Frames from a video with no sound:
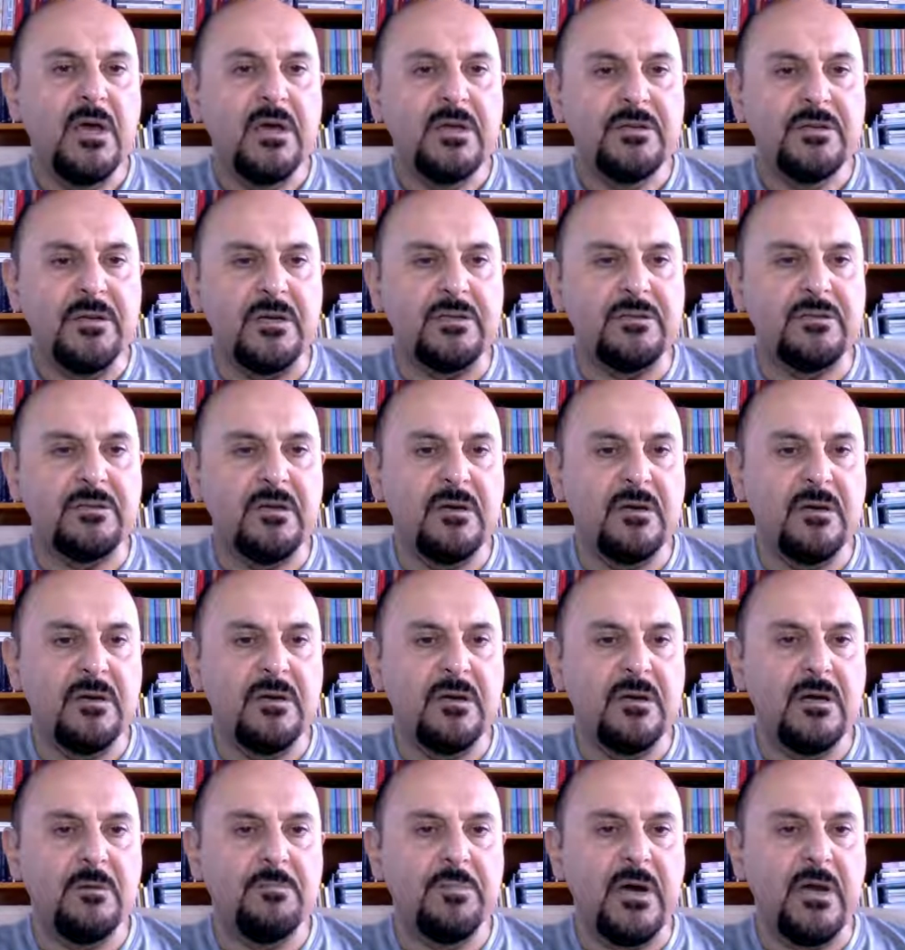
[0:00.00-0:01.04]
Just
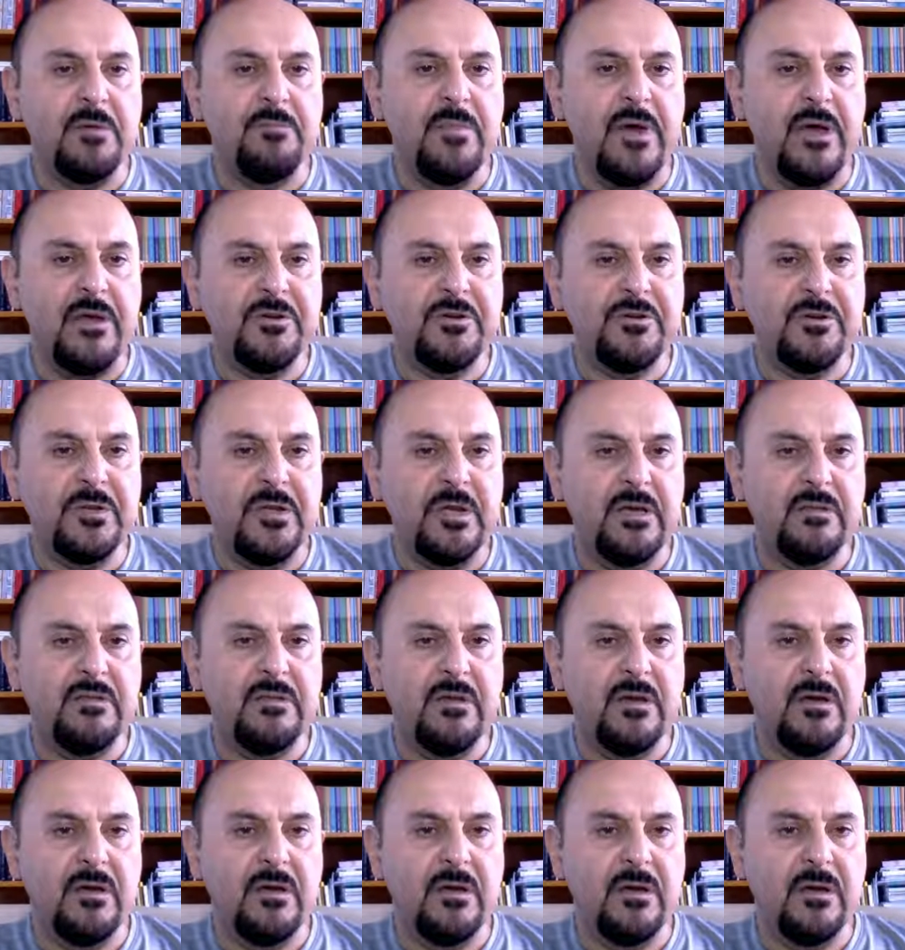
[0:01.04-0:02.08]
by mentioning
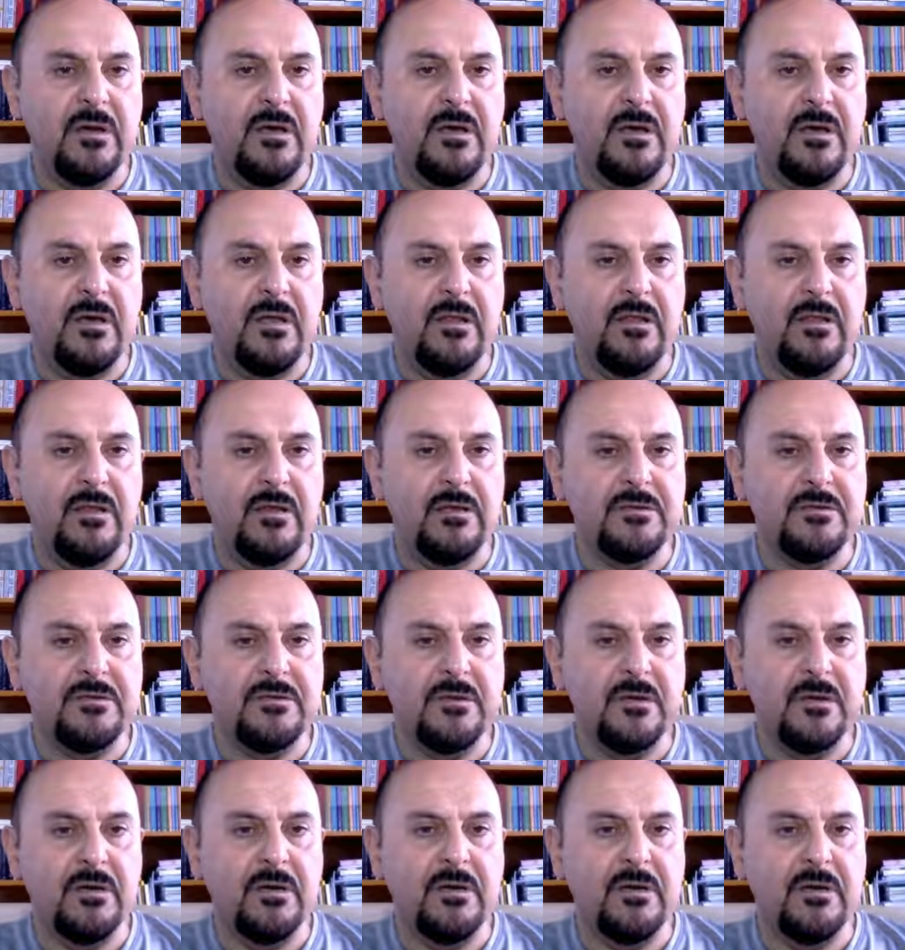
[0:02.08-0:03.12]
these
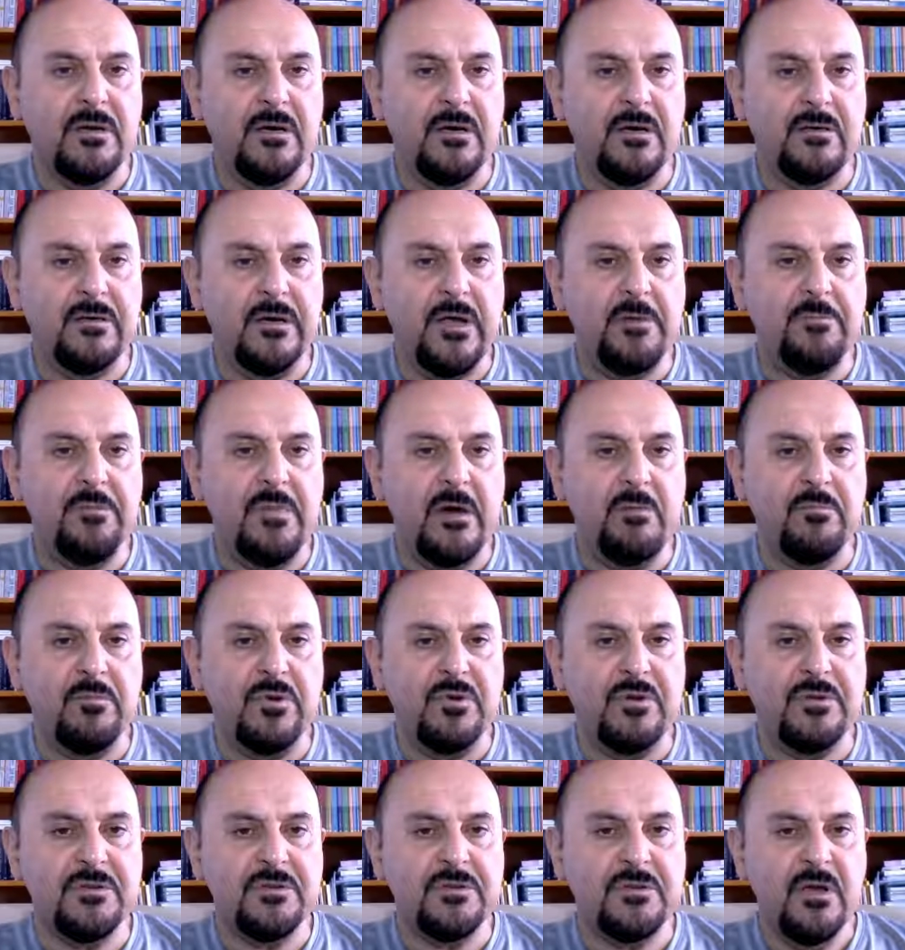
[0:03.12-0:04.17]
array
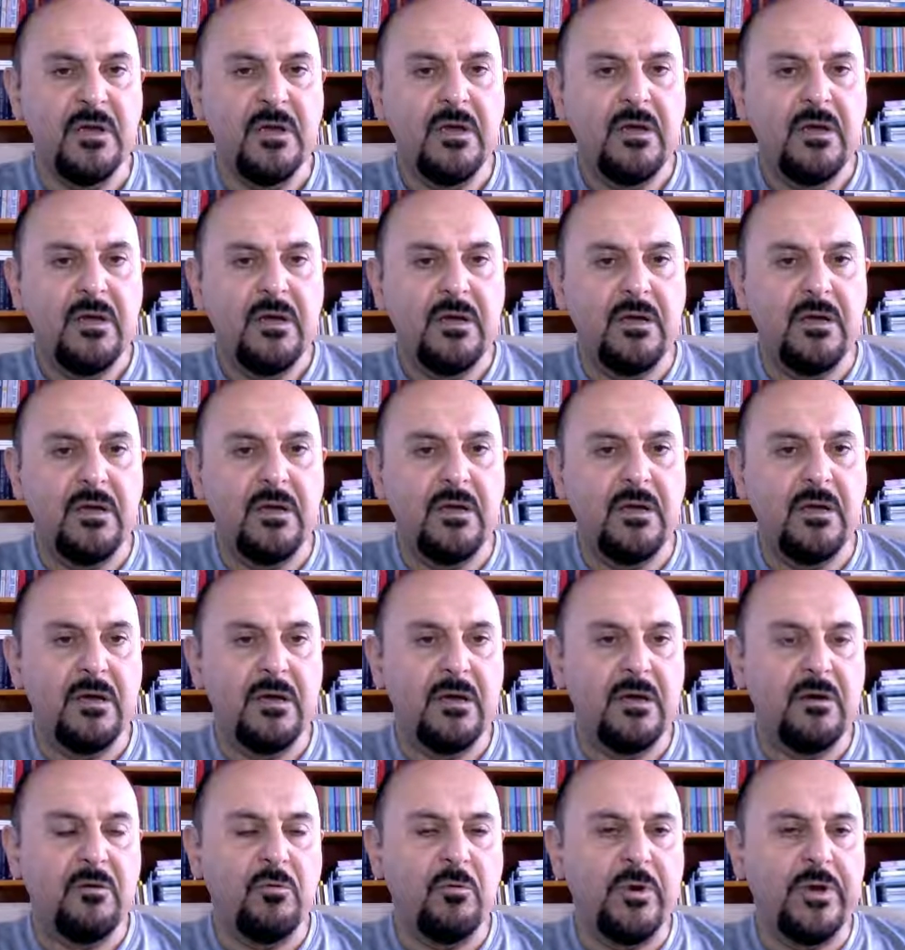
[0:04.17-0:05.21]
members,
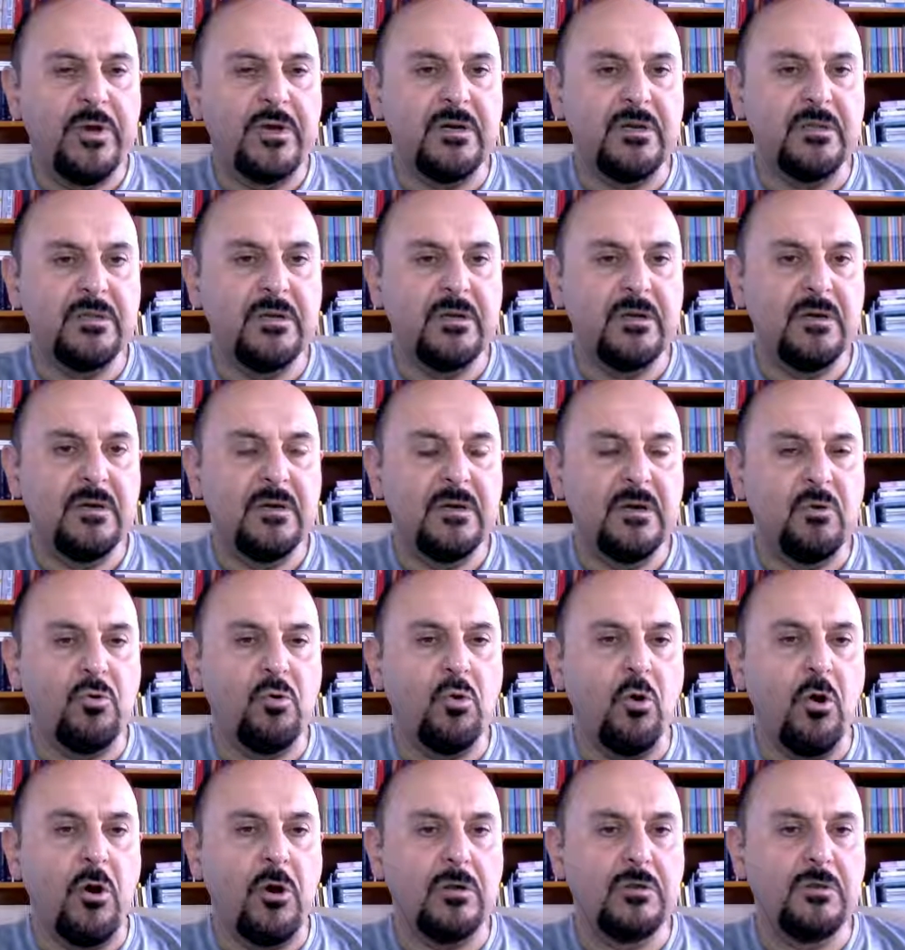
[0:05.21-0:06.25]
we can
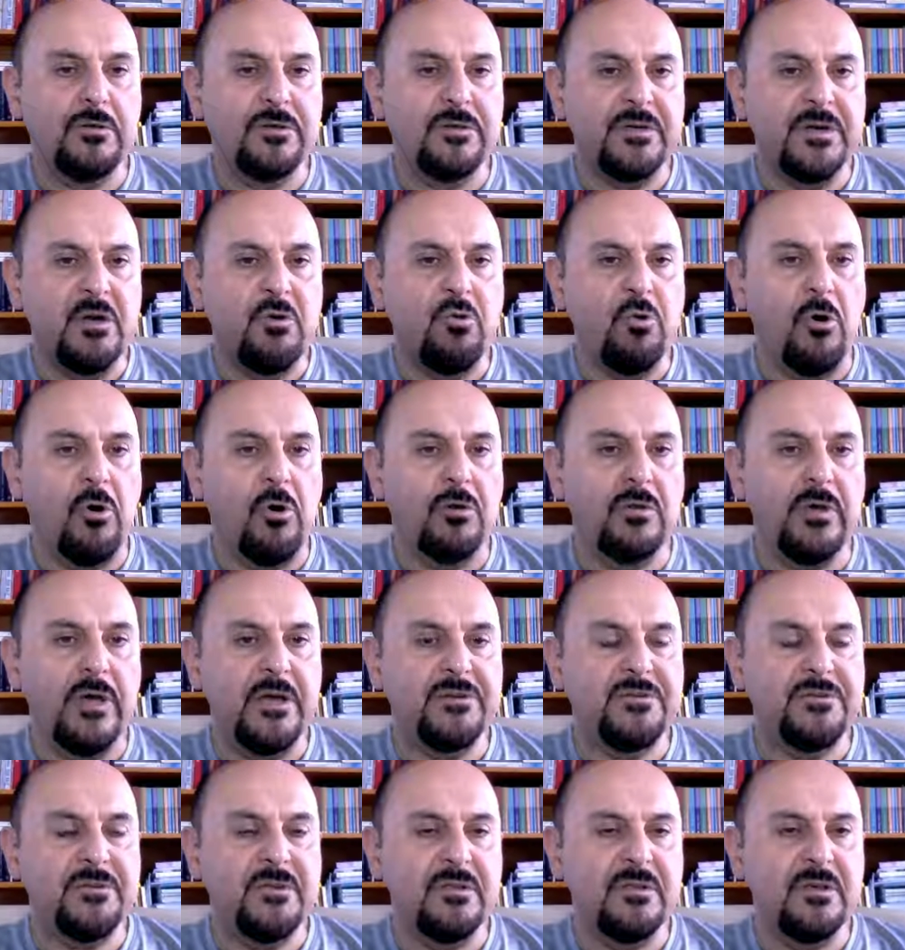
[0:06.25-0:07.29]
recall
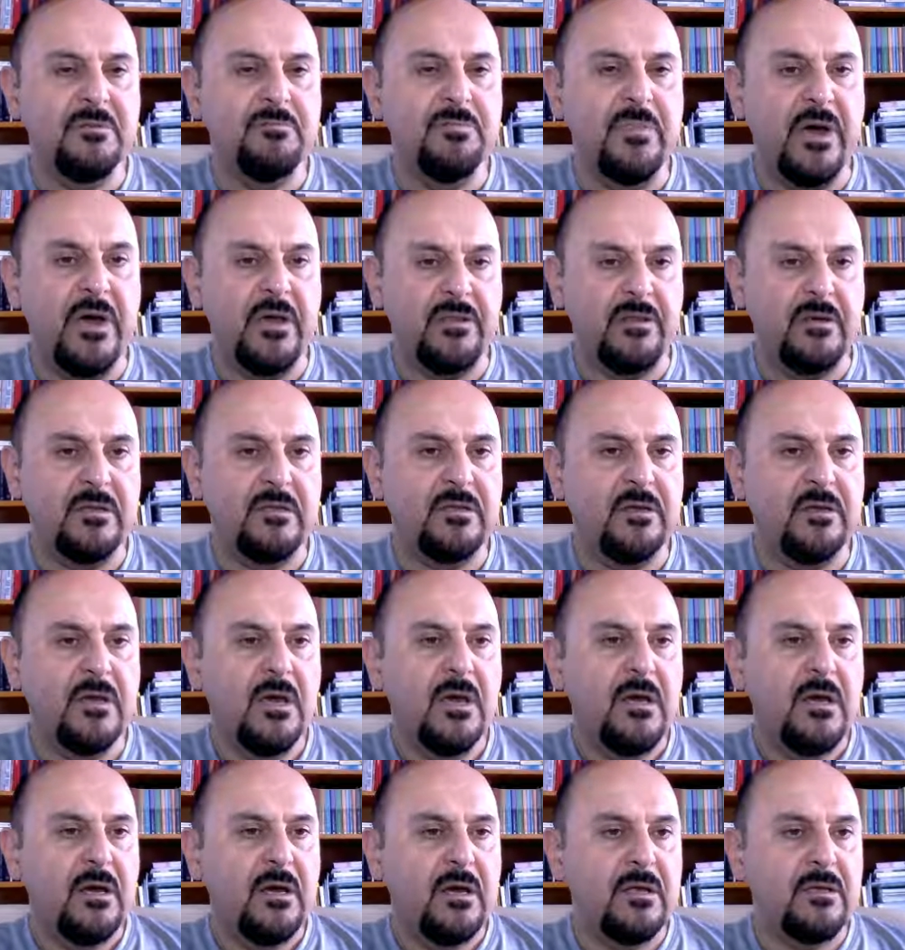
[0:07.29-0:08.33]
std method,
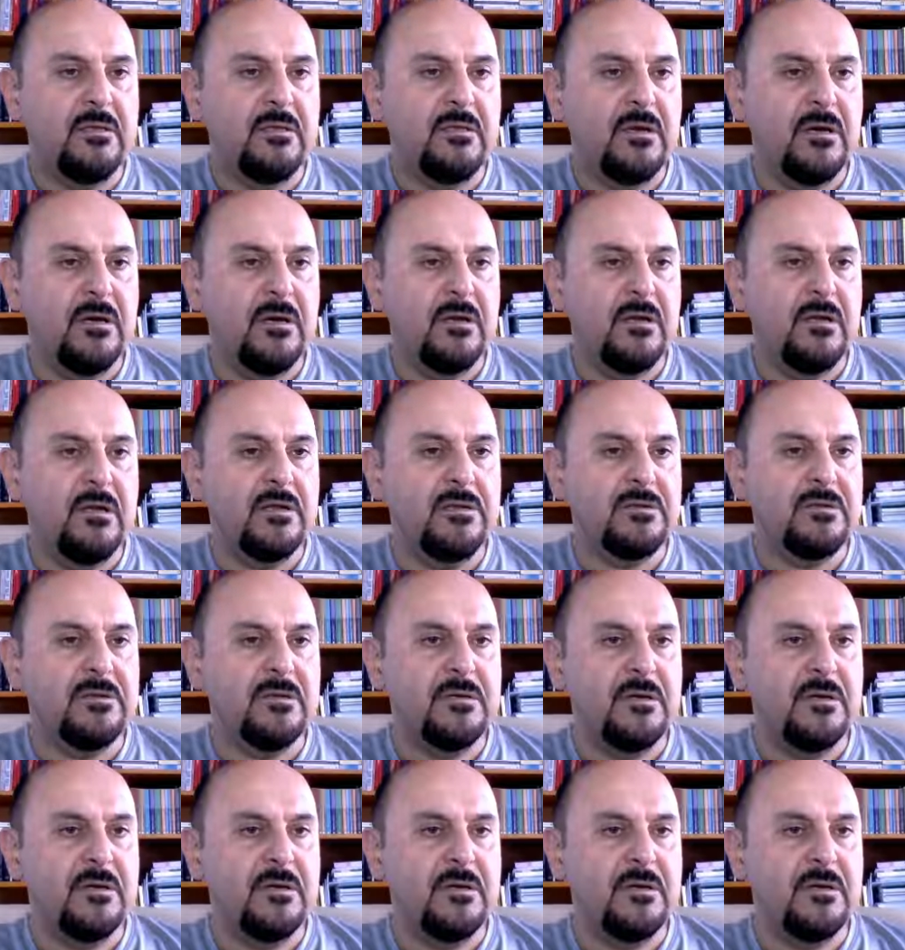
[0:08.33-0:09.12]
and let's